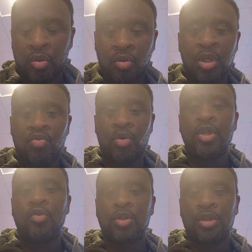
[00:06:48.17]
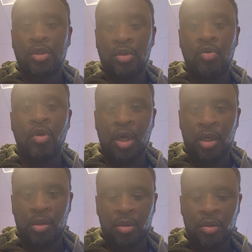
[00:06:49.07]
You need resources to do
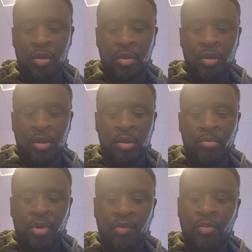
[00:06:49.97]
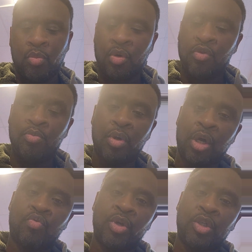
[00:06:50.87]
that. But if you put
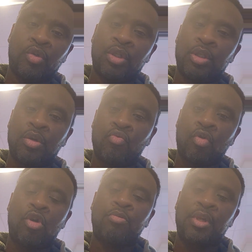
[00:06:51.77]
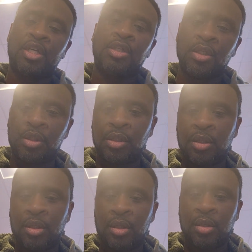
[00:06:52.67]
our resources in the wrong places,
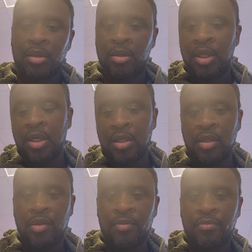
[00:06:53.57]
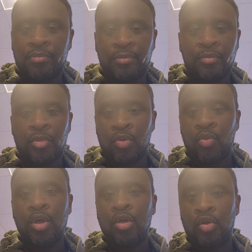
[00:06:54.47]
then
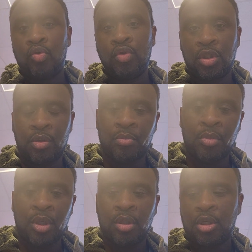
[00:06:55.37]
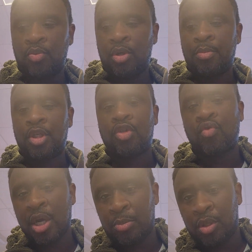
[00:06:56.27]
we're going to lose them. Then we're going to be
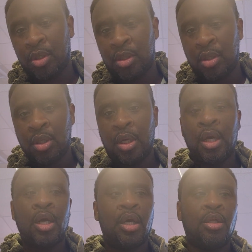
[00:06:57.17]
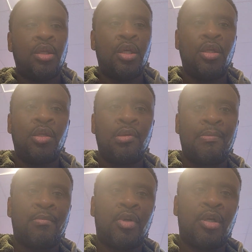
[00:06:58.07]
scrambling. And then
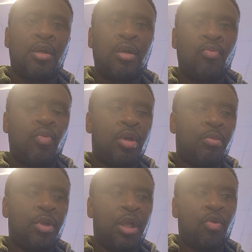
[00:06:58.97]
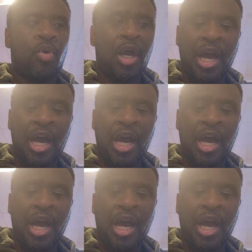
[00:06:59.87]
we're going to be like, what